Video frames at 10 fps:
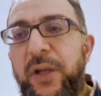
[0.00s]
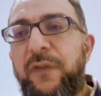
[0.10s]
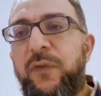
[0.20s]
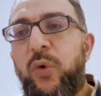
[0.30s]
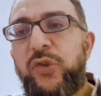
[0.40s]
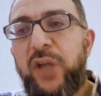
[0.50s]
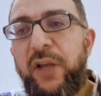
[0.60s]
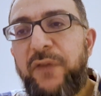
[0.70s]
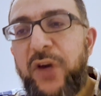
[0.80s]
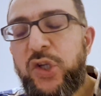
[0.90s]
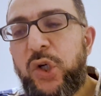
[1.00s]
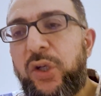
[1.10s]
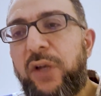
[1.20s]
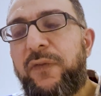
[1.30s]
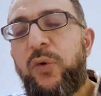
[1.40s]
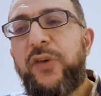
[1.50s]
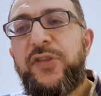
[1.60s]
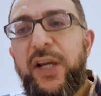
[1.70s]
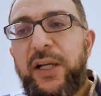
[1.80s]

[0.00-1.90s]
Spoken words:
and forced conversion and forced